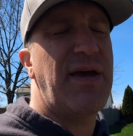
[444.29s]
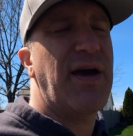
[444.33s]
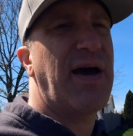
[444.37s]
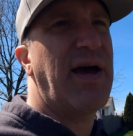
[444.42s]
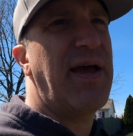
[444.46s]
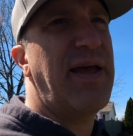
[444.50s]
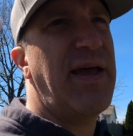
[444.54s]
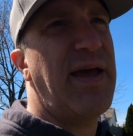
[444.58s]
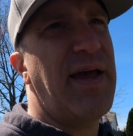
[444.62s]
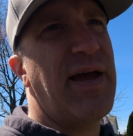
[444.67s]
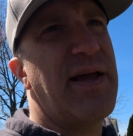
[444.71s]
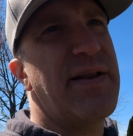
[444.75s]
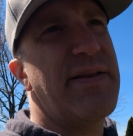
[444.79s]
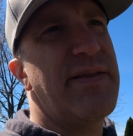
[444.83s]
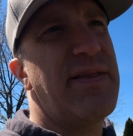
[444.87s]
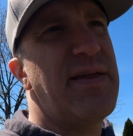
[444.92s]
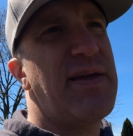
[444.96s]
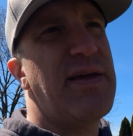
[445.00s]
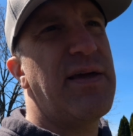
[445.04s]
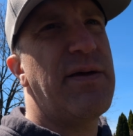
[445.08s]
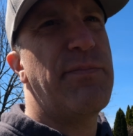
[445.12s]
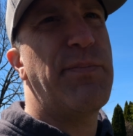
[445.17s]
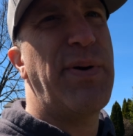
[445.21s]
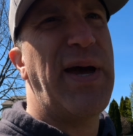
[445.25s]
I had
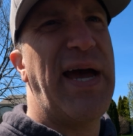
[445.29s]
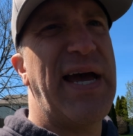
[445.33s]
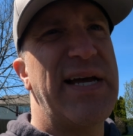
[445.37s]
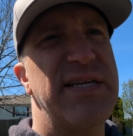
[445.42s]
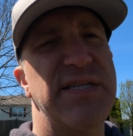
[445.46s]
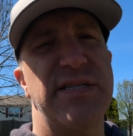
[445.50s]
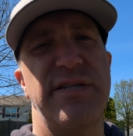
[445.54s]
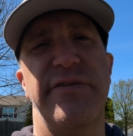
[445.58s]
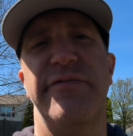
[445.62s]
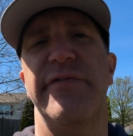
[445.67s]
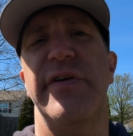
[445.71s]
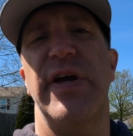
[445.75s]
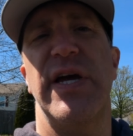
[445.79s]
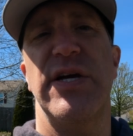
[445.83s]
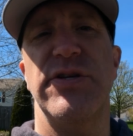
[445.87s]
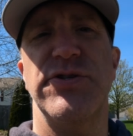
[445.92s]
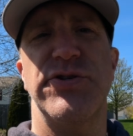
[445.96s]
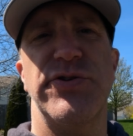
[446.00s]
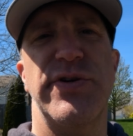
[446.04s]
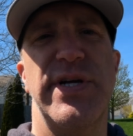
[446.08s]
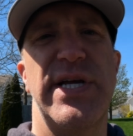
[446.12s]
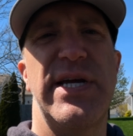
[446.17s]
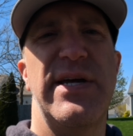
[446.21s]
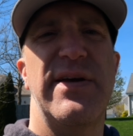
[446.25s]
the passive
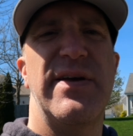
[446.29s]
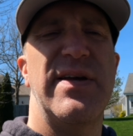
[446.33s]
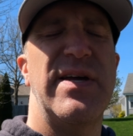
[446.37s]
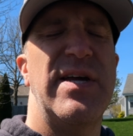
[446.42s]
entry.